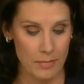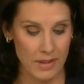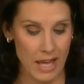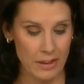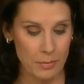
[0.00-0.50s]

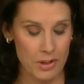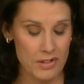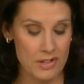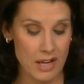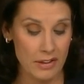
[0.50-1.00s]
Catholic
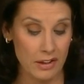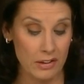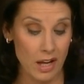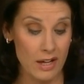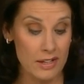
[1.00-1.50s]
priest in South
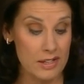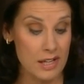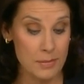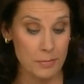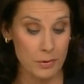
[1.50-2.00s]
Carolina that
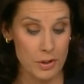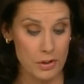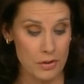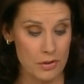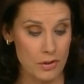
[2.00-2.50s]
says
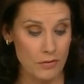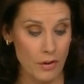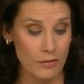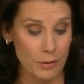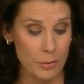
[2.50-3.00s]
parishioners who
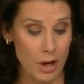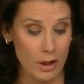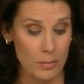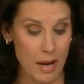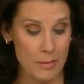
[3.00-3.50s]
voted for Barack
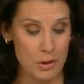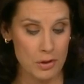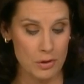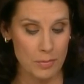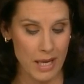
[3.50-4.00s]
Obama
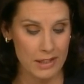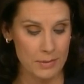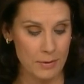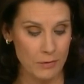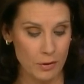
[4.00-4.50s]
should do penance
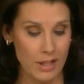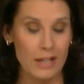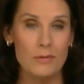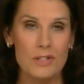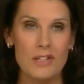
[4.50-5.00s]
before they
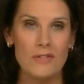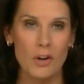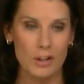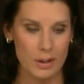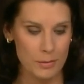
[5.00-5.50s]
can receive
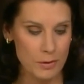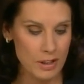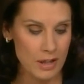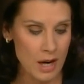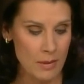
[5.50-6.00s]
Holy
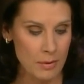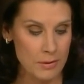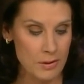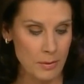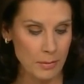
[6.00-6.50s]
Communion,
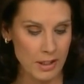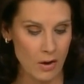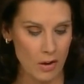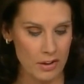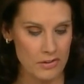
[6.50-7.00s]
presumably
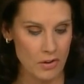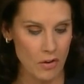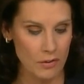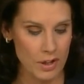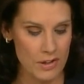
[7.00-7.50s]
all this
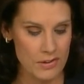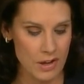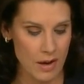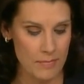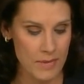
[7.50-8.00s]
over his
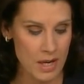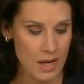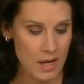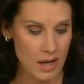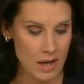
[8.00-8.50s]

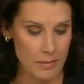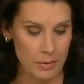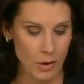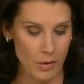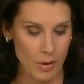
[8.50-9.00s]

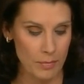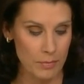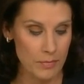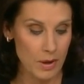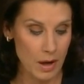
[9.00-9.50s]

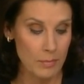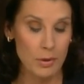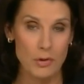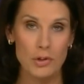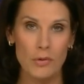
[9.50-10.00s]

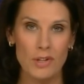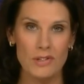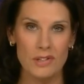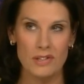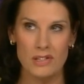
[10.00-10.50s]

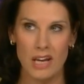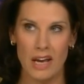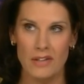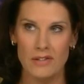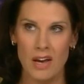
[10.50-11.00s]
pro-choice
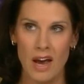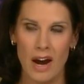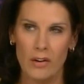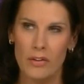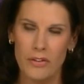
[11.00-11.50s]
stance.
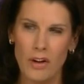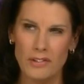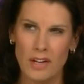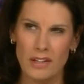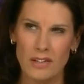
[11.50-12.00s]
Errol,
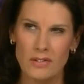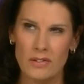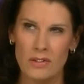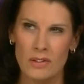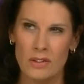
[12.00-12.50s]
thoughts on this?